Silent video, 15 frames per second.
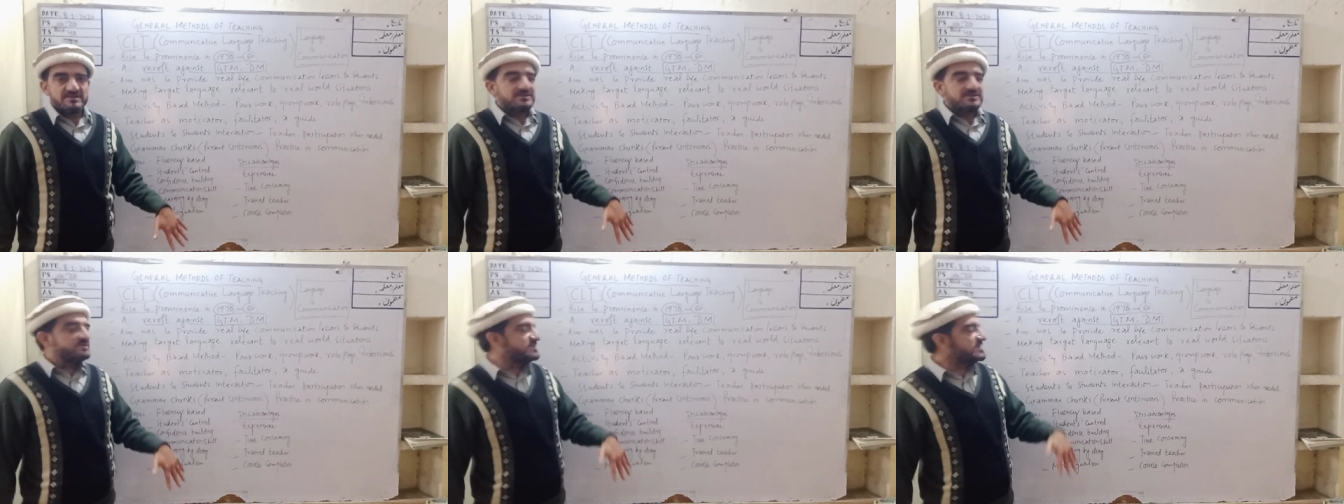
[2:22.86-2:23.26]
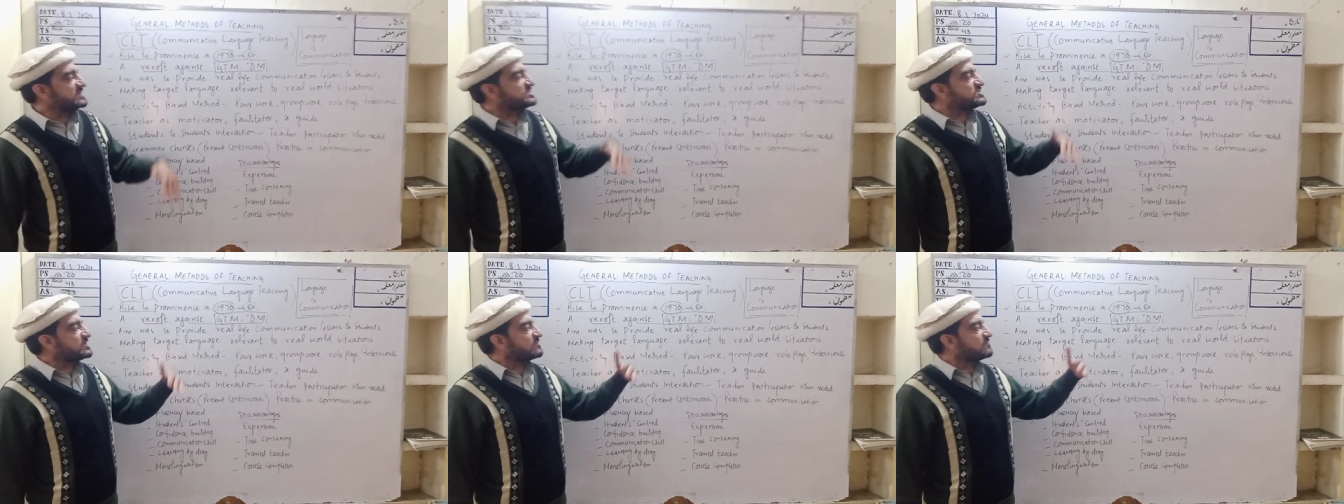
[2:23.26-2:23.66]

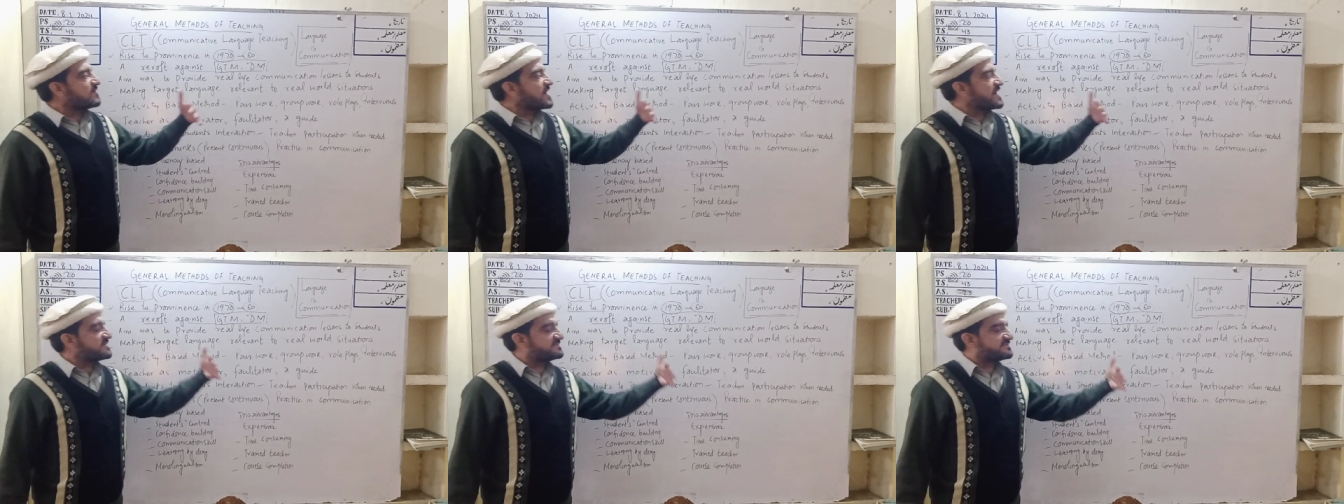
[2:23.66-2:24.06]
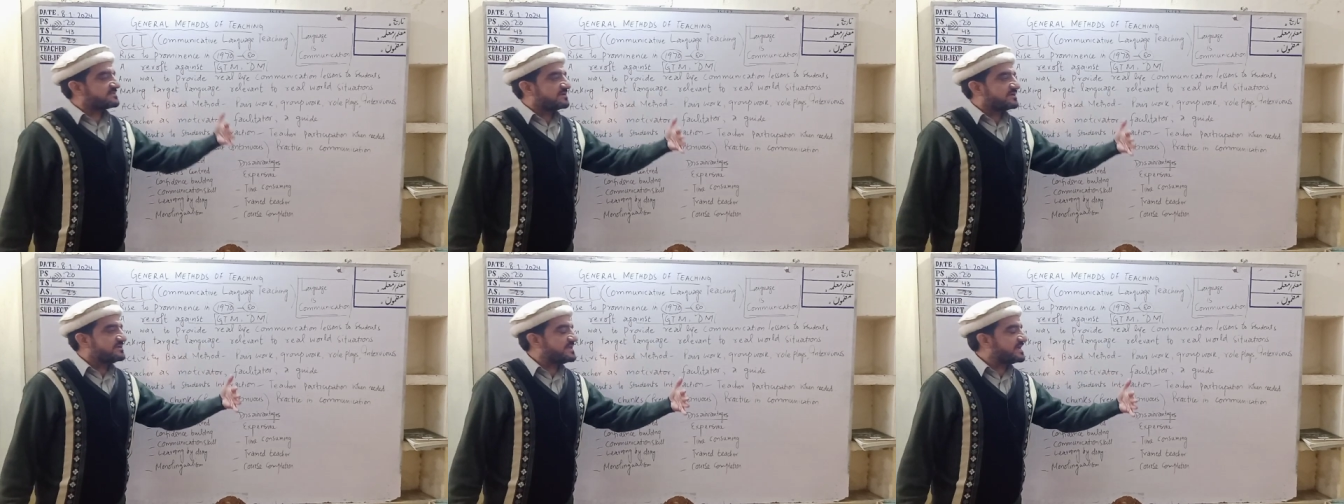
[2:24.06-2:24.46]
Teacher
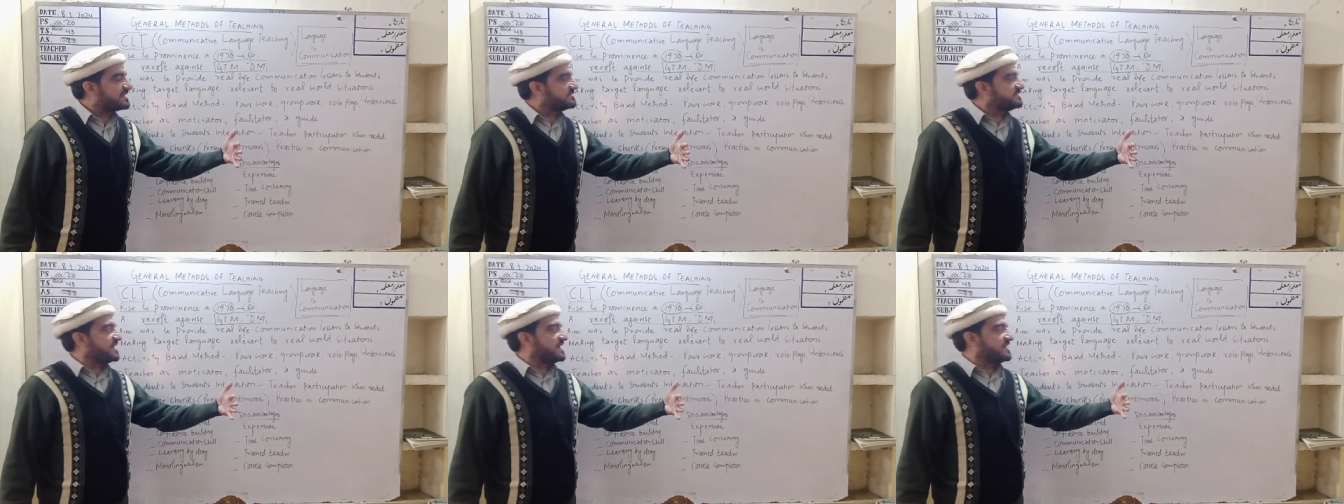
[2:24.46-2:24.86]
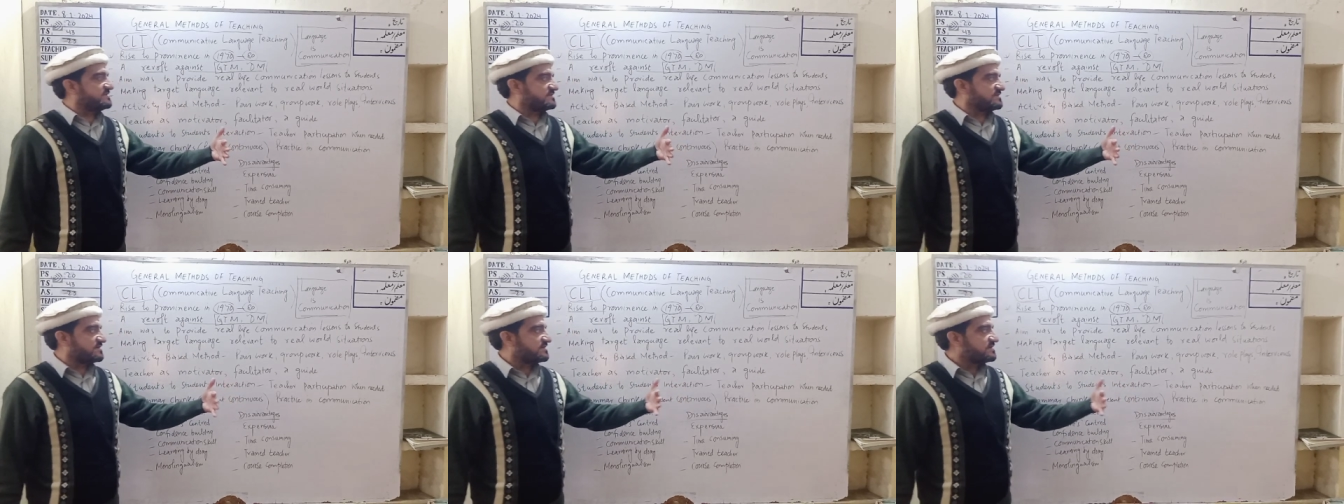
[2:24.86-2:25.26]
was
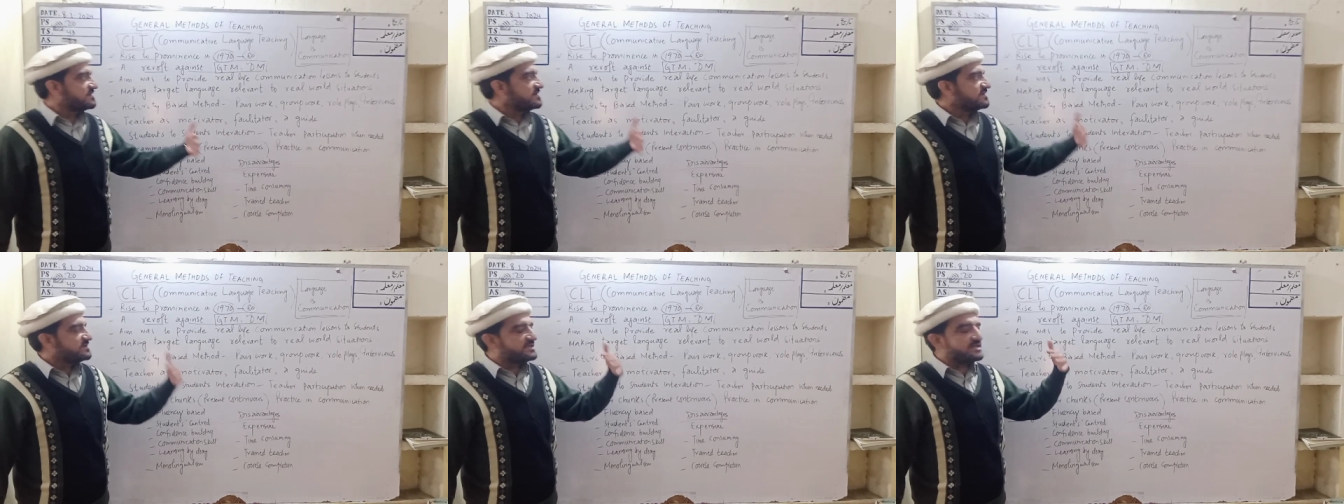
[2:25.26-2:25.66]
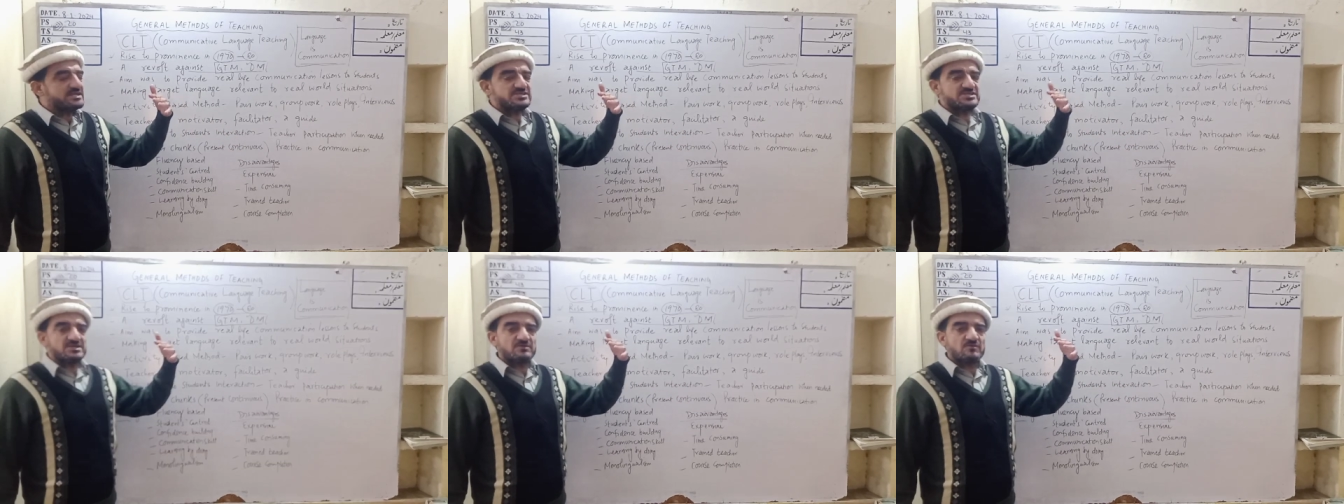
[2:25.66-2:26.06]
dictator.
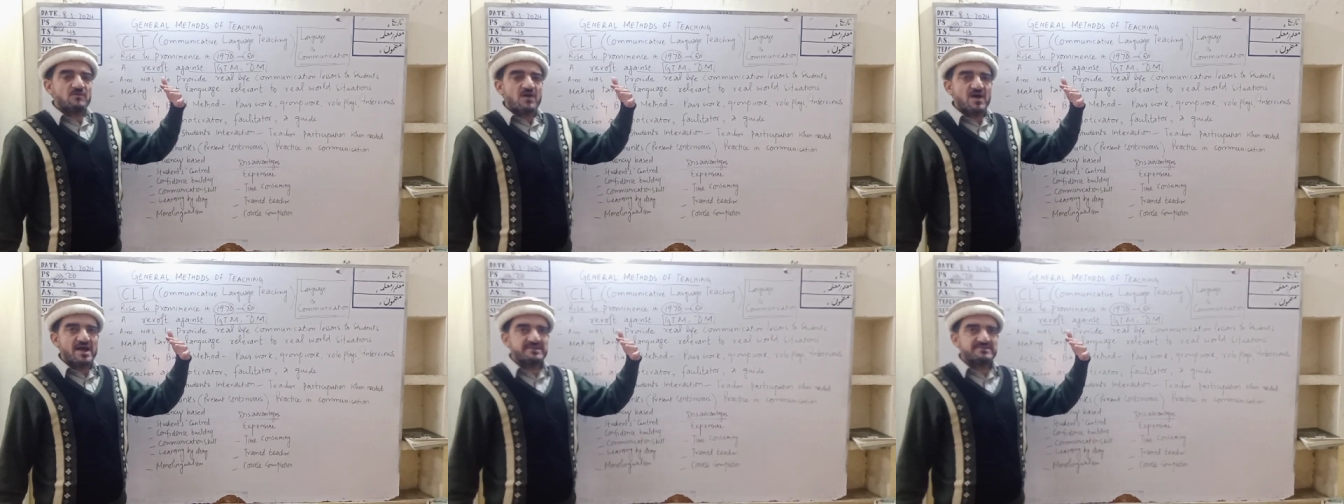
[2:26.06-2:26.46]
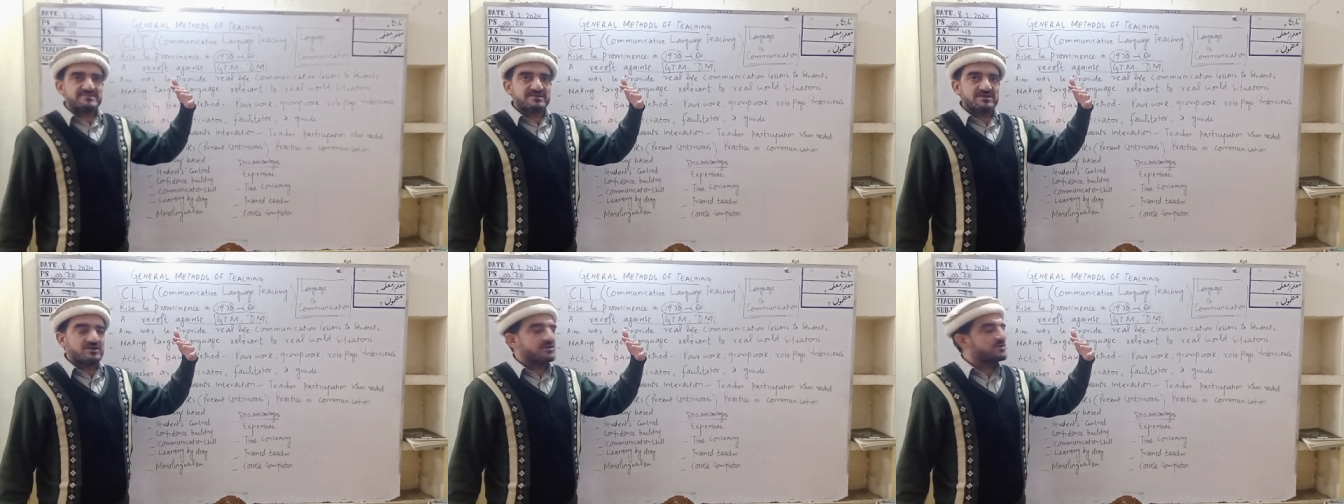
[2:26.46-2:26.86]
Teacher
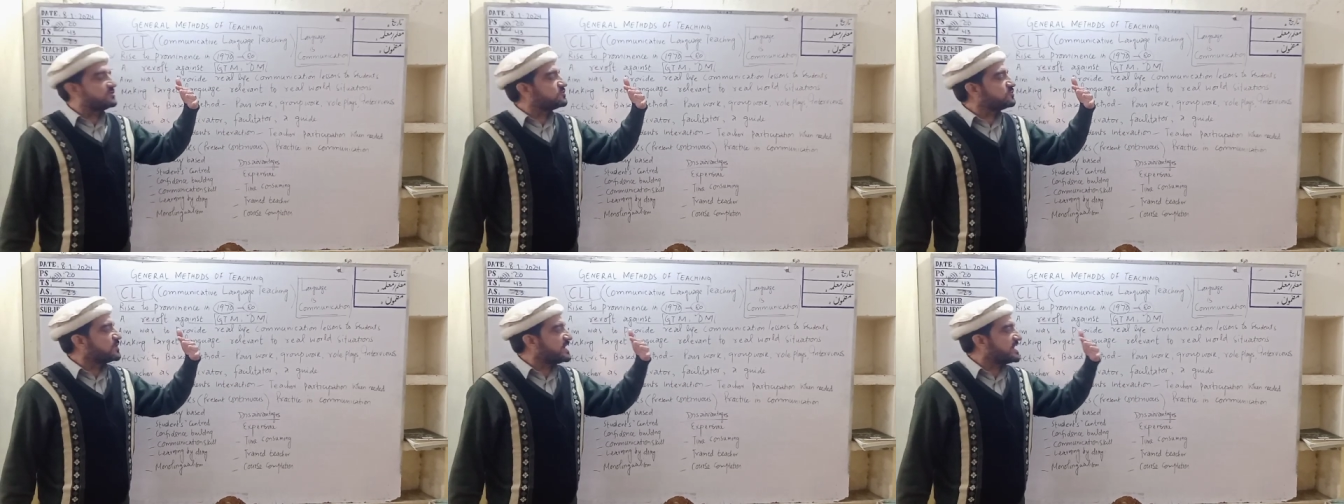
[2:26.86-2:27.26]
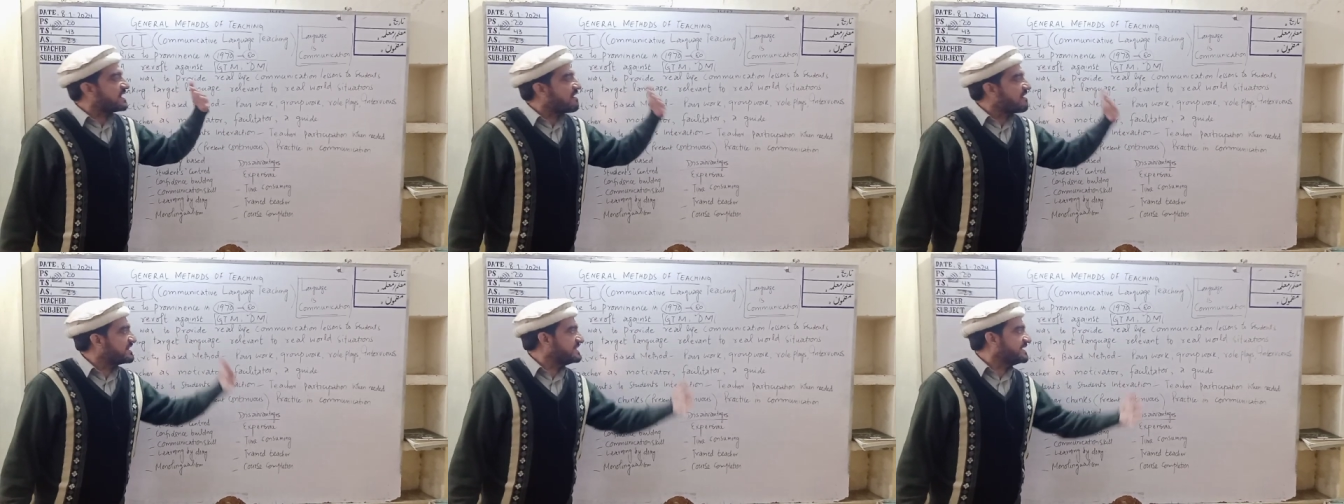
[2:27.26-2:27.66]
was doing
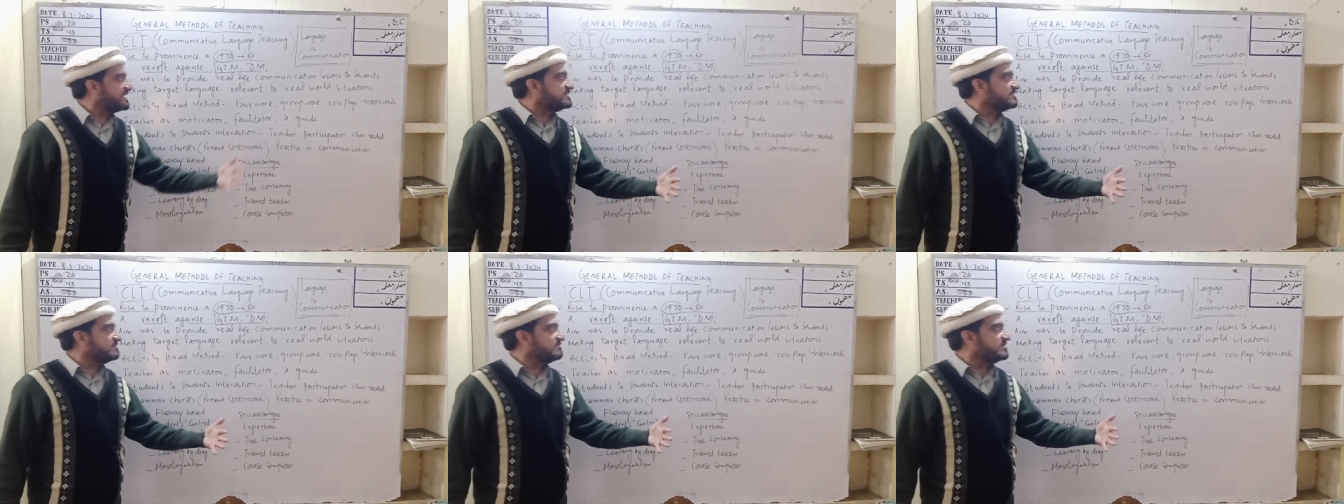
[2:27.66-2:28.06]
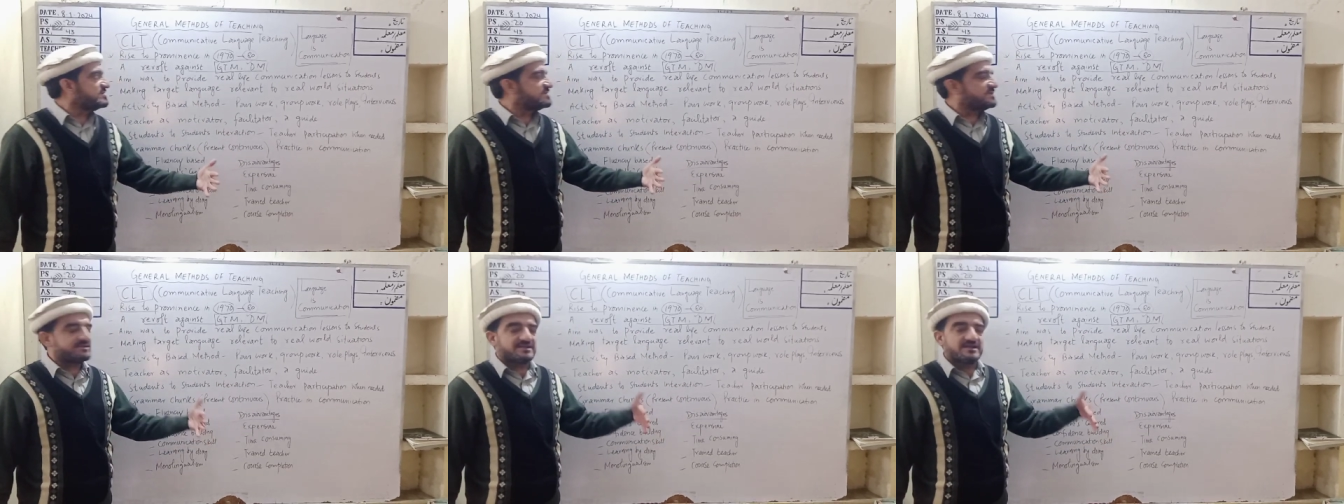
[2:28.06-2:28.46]
all the
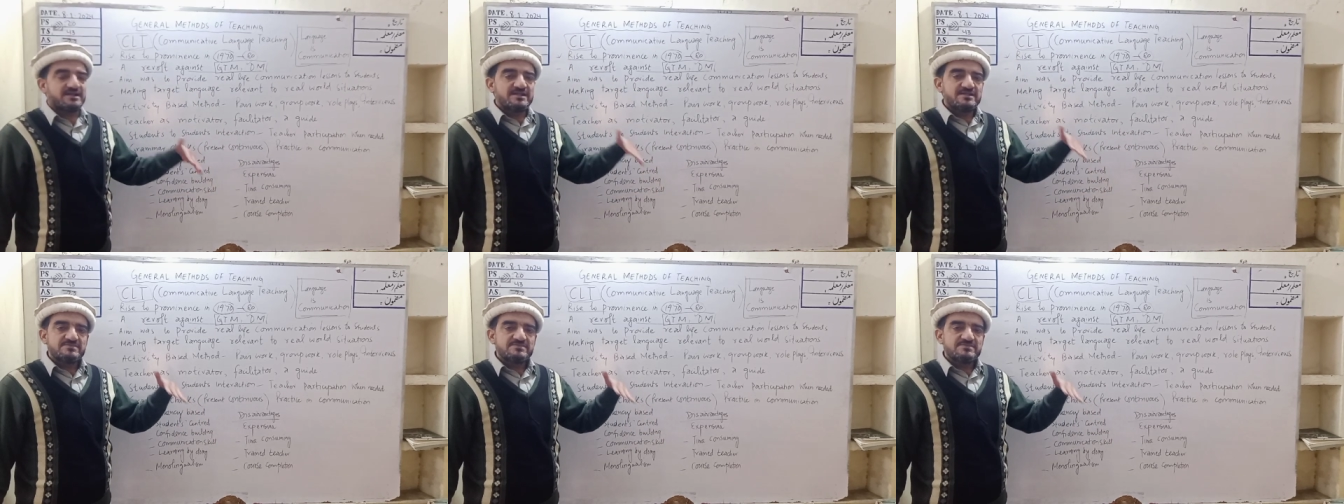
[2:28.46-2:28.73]
activities.